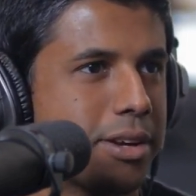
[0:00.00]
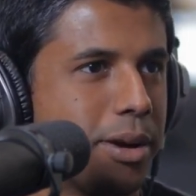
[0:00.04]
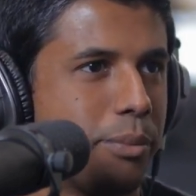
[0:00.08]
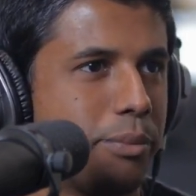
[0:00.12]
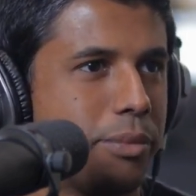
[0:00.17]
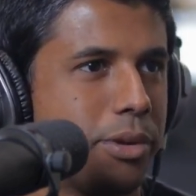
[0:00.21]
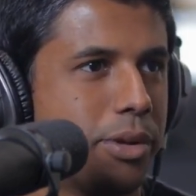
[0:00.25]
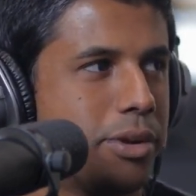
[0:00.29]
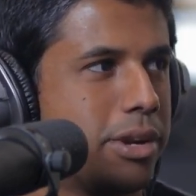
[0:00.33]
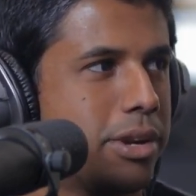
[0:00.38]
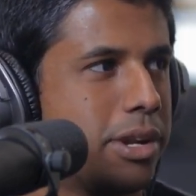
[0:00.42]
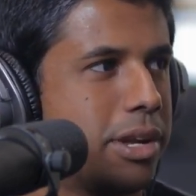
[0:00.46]

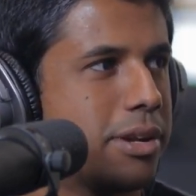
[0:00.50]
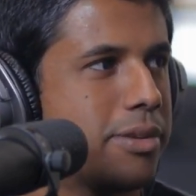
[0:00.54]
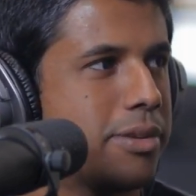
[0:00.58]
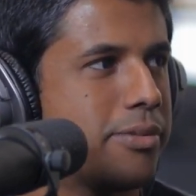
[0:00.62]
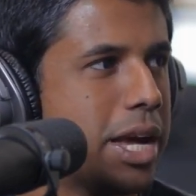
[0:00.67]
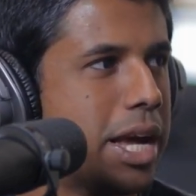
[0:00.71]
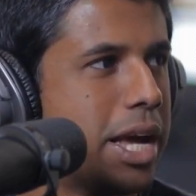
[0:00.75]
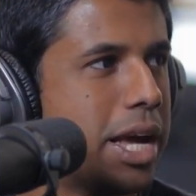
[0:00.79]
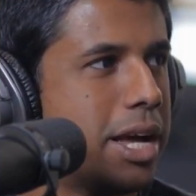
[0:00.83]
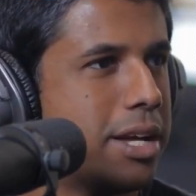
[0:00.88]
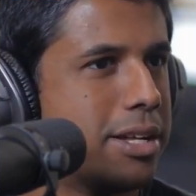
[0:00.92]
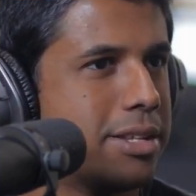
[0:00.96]
Yeah.
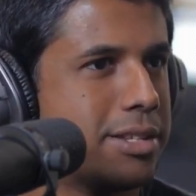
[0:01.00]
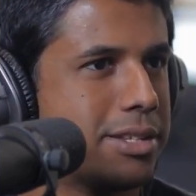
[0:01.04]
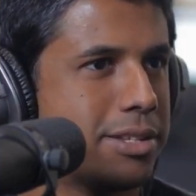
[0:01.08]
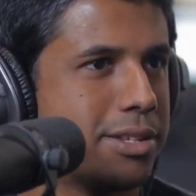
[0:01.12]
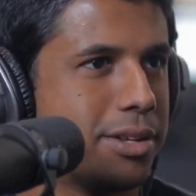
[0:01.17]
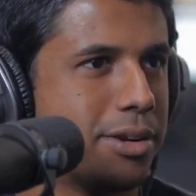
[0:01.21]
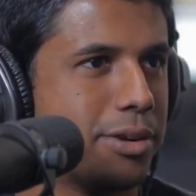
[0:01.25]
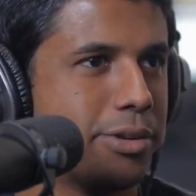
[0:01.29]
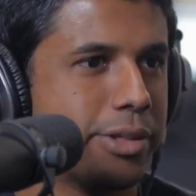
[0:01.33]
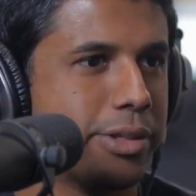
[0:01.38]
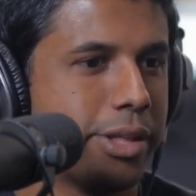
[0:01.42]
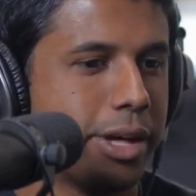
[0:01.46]
So
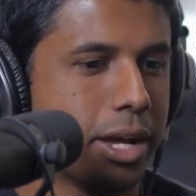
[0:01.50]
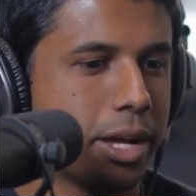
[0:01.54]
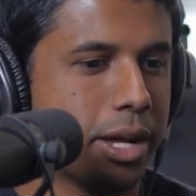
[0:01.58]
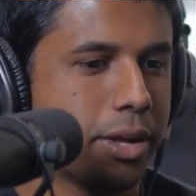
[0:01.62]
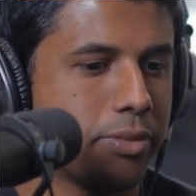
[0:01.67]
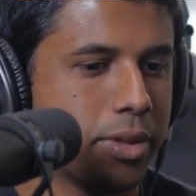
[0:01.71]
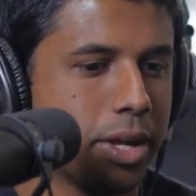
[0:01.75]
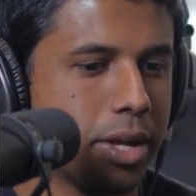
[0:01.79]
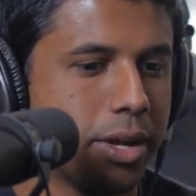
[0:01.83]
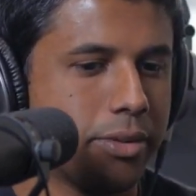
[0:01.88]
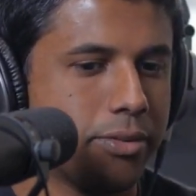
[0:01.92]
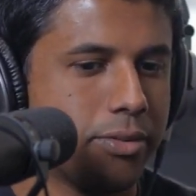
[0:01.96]
if your
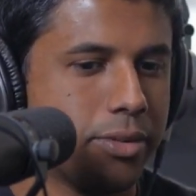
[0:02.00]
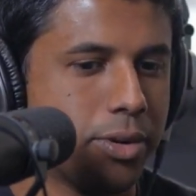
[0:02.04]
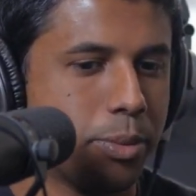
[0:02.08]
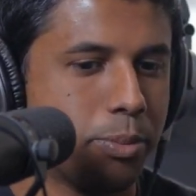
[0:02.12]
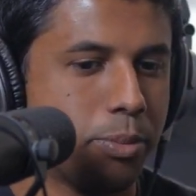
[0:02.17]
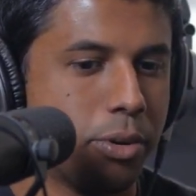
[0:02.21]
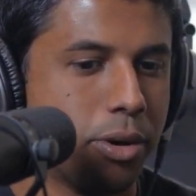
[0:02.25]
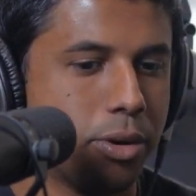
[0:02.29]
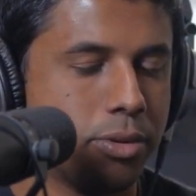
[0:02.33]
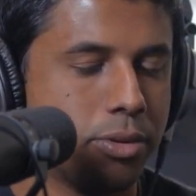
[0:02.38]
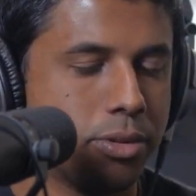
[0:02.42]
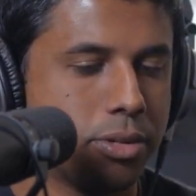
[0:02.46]
post kind
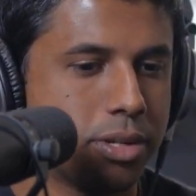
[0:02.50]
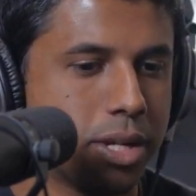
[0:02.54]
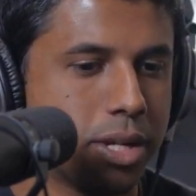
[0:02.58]
of